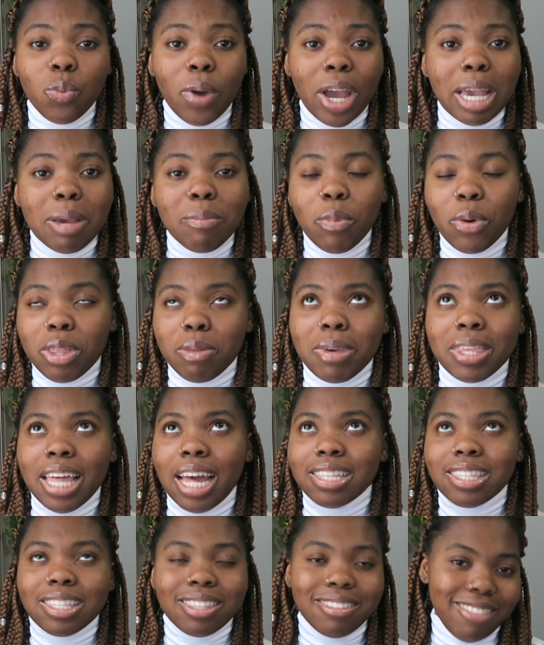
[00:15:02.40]
way more than me.
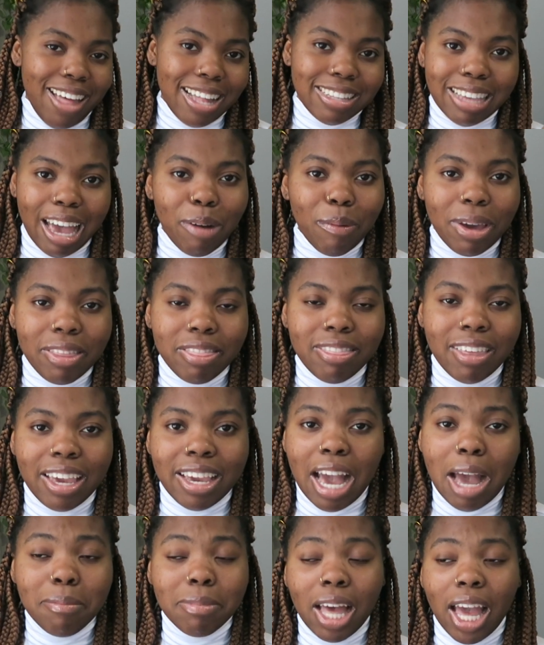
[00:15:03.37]
That's how I
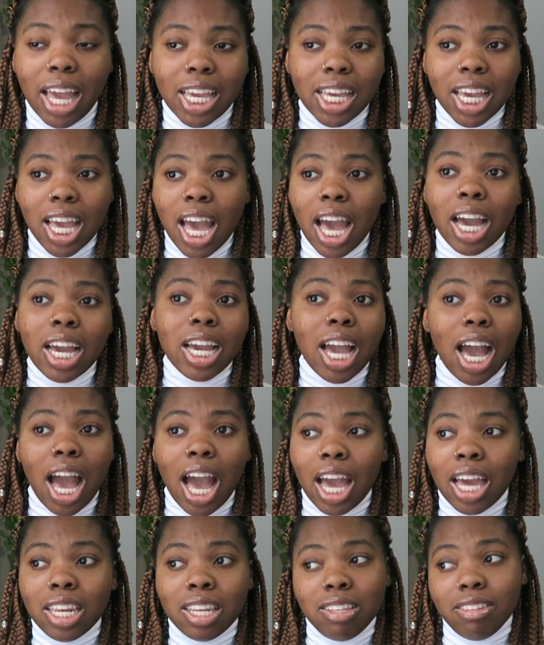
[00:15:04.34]
think. I'm like,
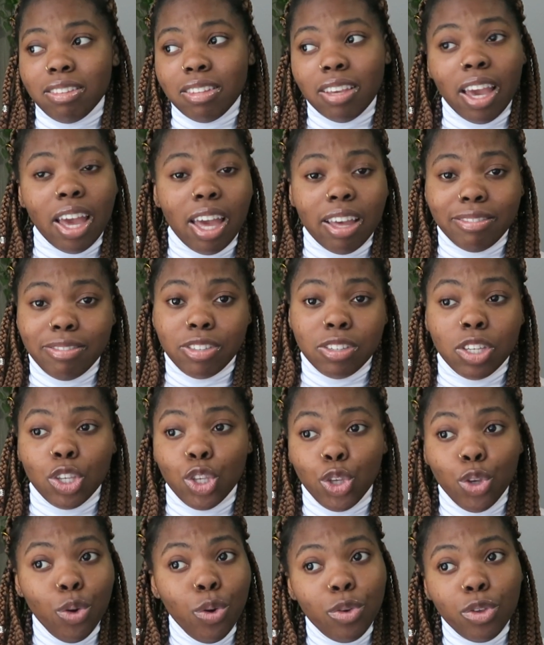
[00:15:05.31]
God,
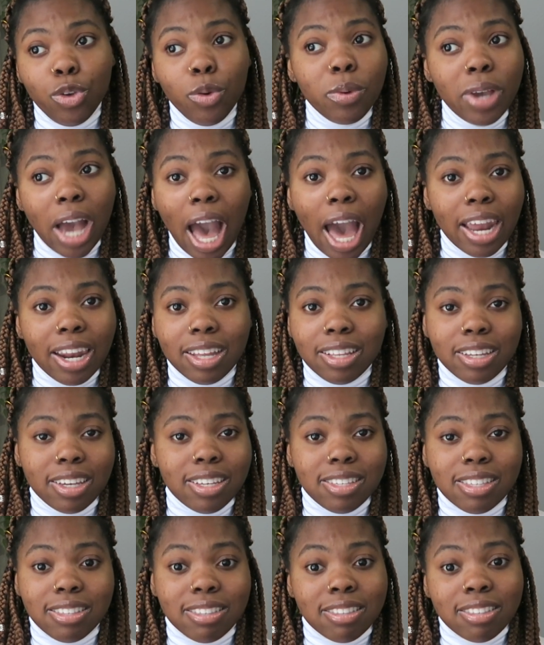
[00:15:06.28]
you got it,
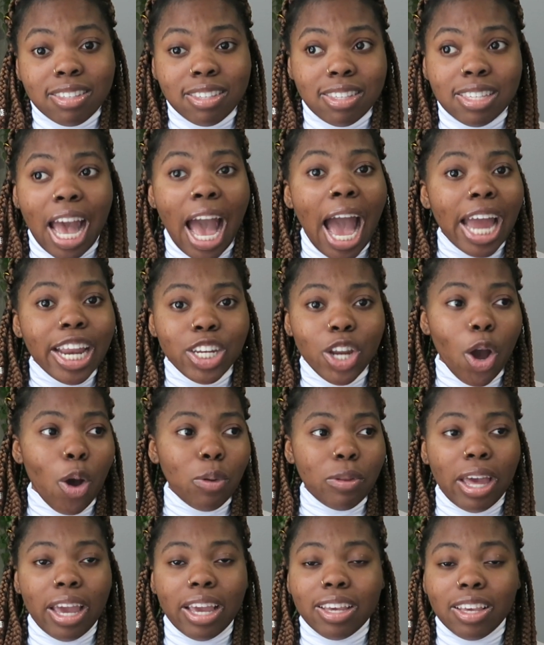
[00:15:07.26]
because I
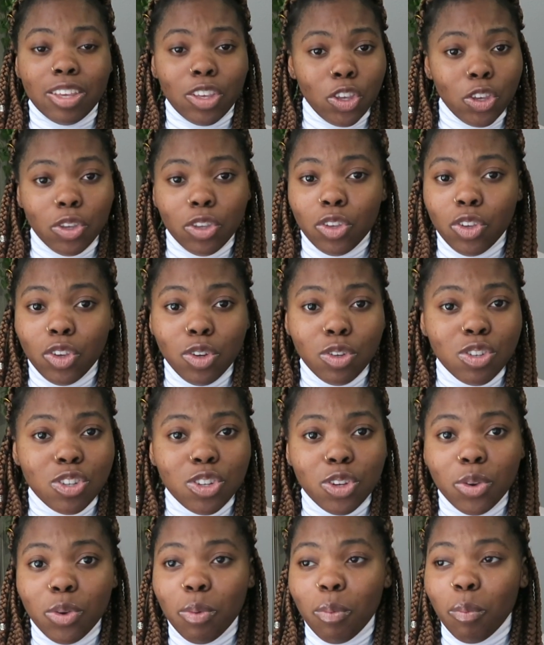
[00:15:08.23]
don't. Like, you
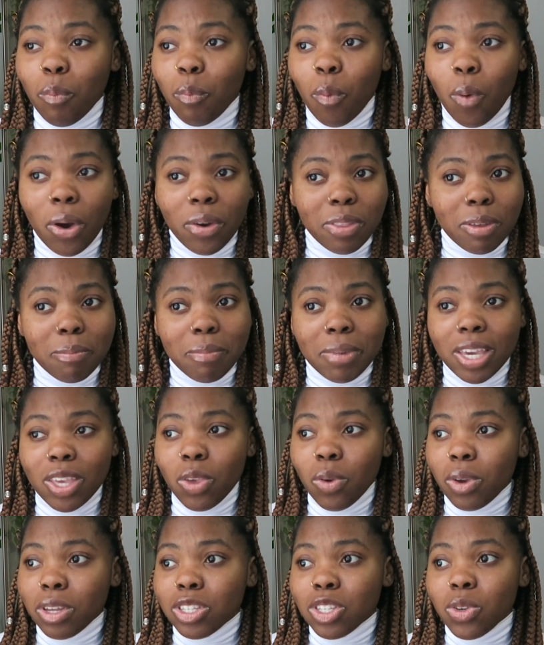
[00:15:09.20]
do more than me.
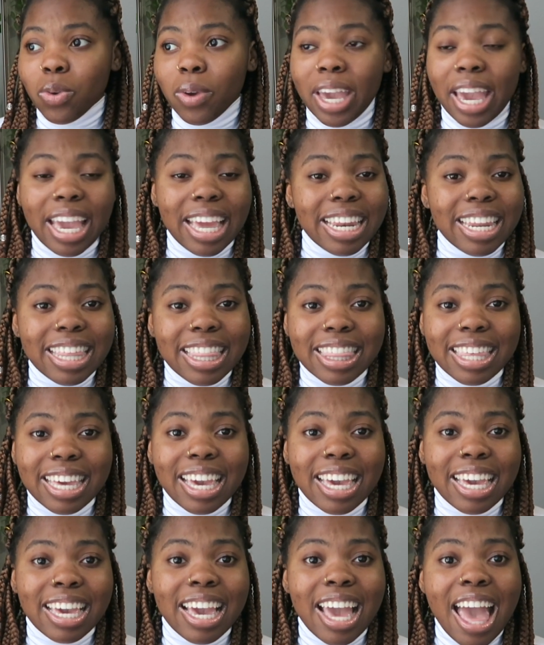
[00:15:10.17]
You can do
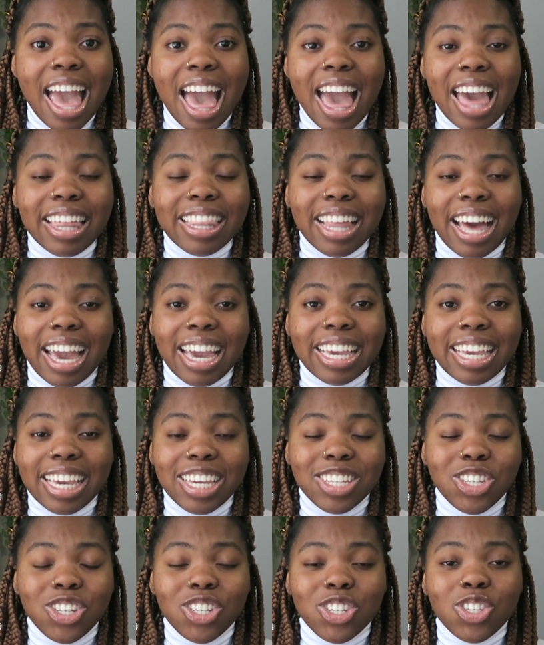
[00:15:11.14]
anything. Like,
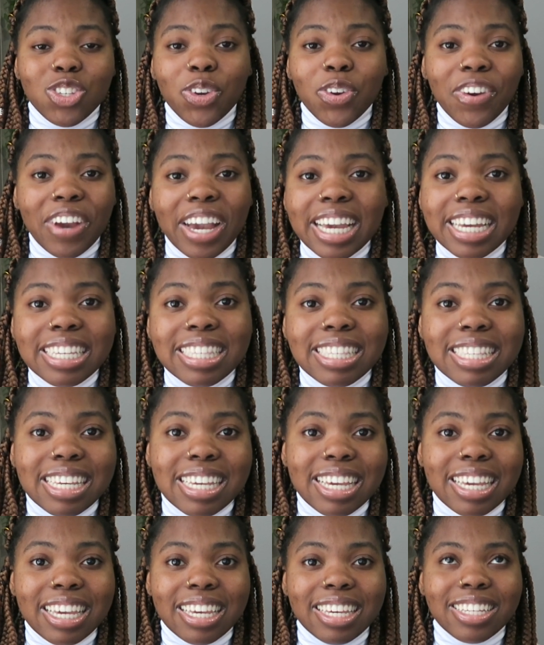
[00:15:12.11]
it's just
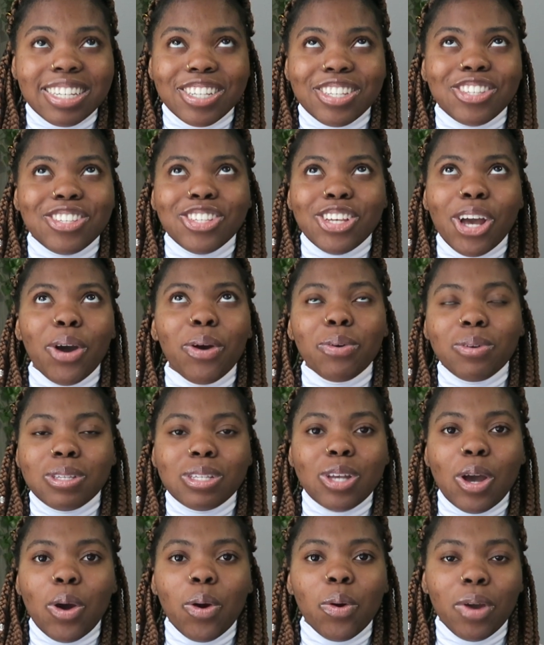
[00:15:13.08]
crazy, just
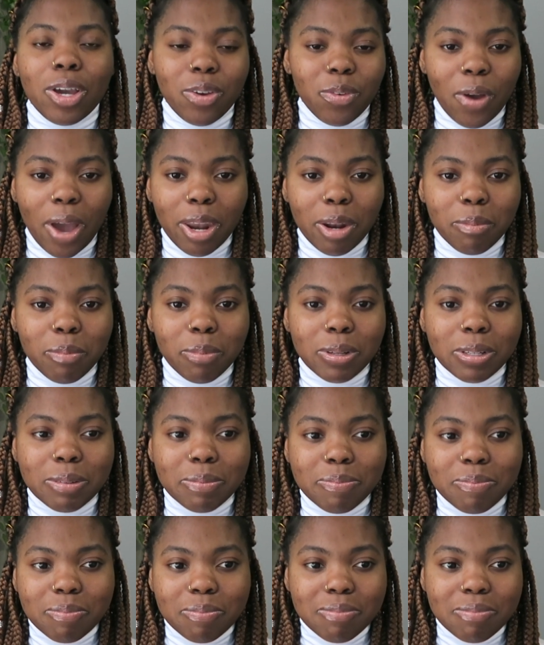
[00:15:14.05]
so incredible.